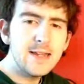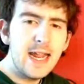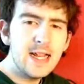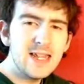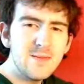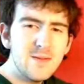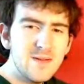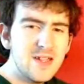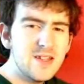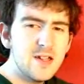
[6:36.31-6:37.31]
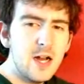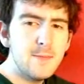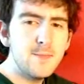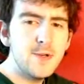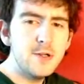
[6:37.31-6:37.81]
sticks,
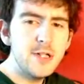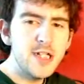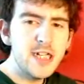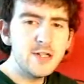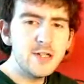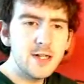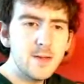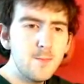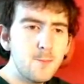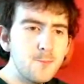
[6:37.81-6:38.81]
served with blue cheese dressing.